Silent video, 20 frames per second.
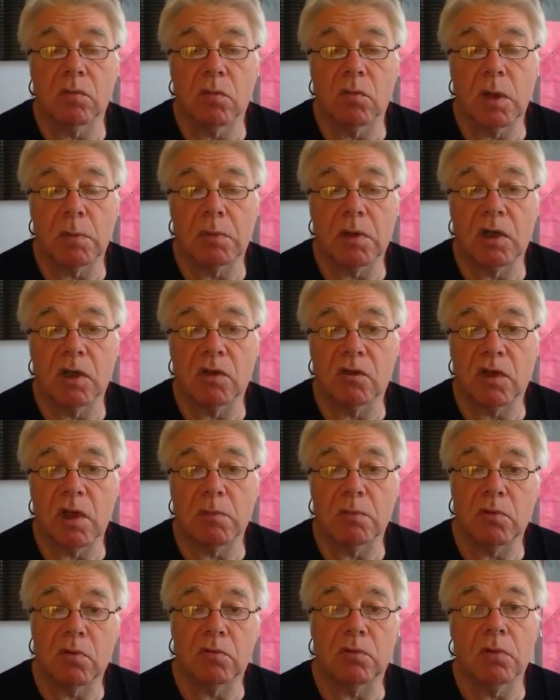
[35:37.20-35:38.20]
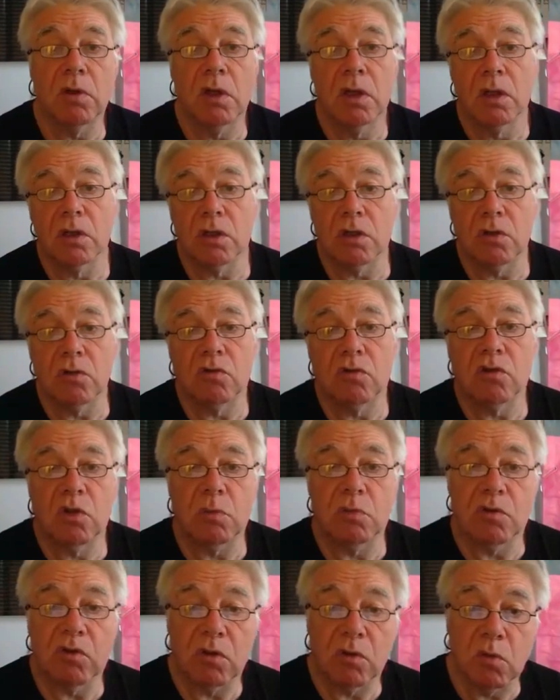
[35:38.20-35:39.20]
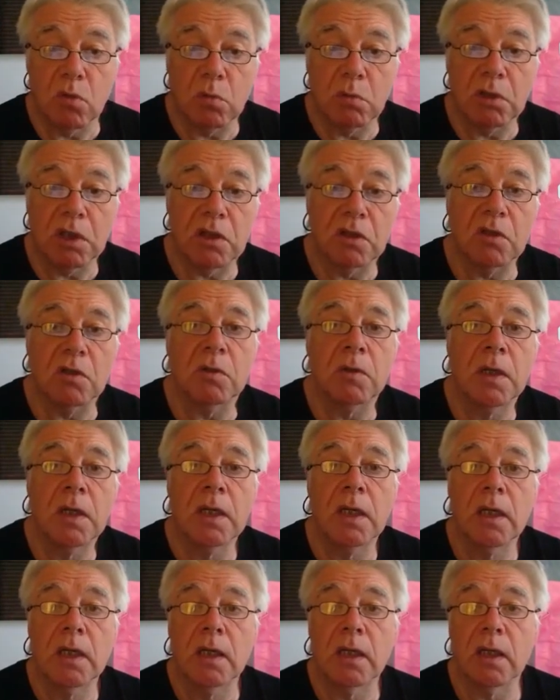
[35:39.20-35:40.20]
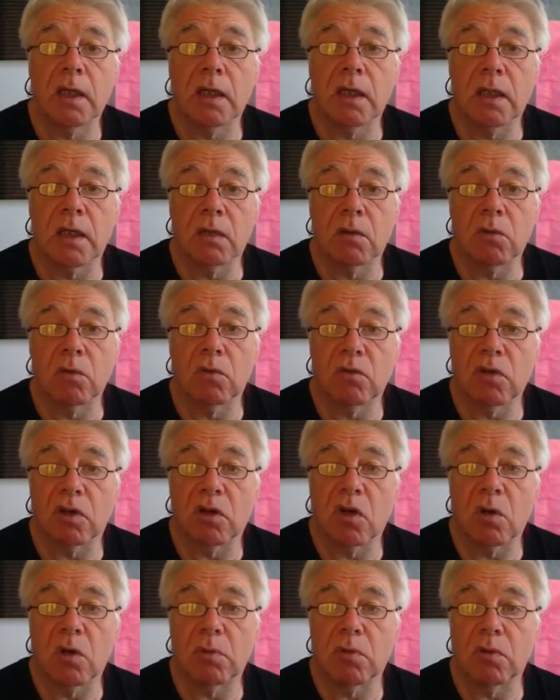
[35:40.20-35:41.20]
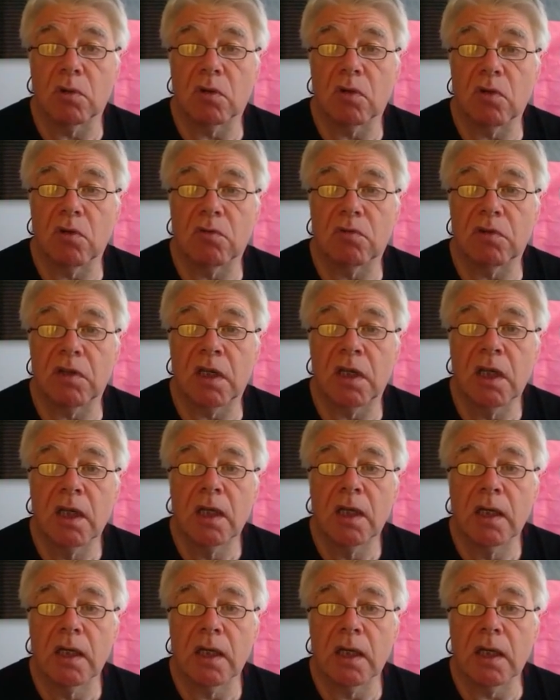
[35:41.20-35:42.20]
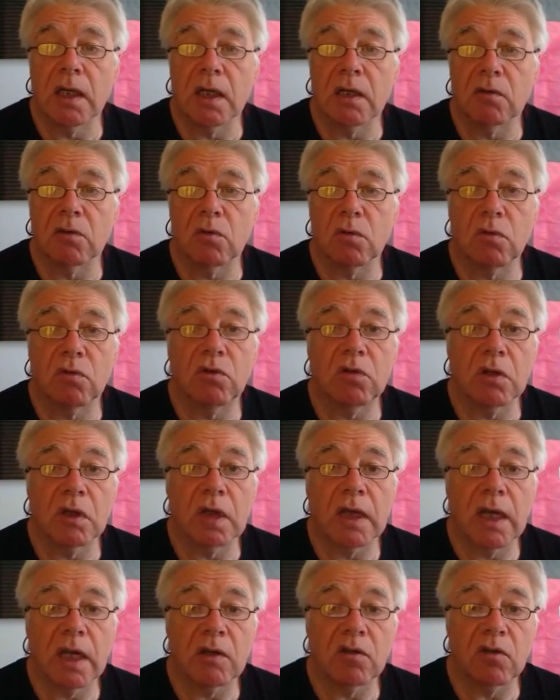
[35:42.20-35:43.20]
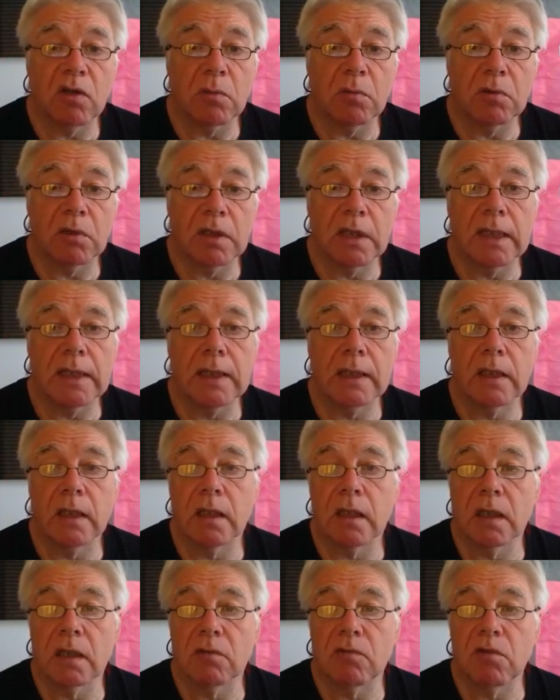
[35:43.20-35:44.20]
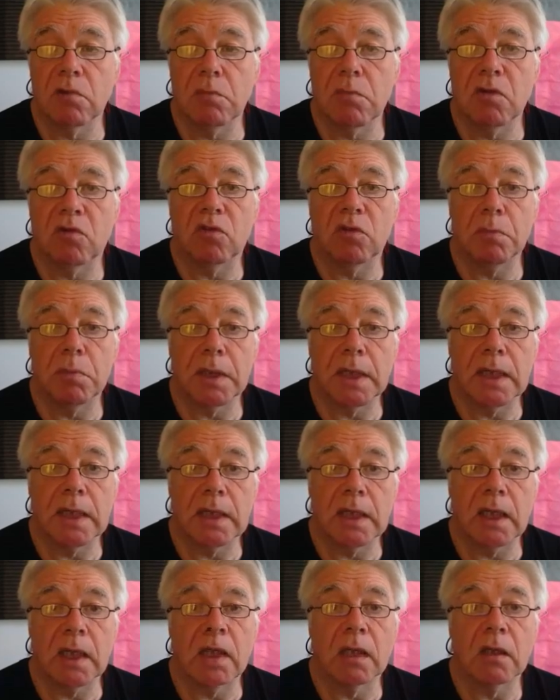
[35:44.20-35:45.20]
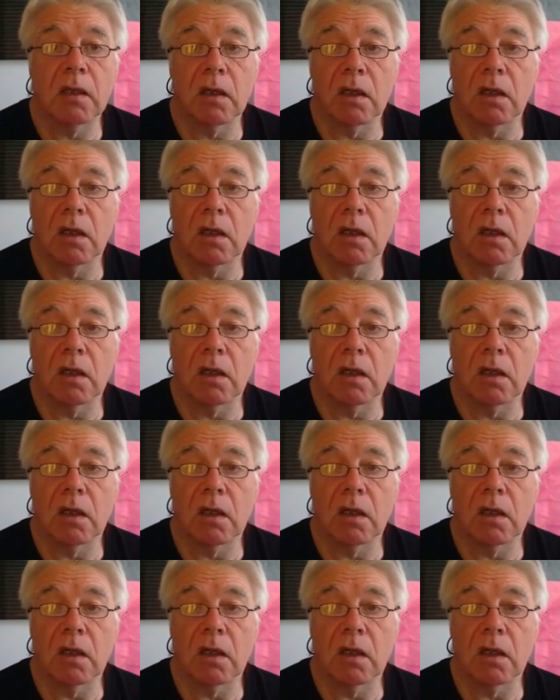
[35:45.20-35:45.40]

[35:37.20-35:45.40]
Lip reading: webcast up on YouTube as I normally do. It'll also go up on Coffee. And of course, you can catch up with it if you missed the beginning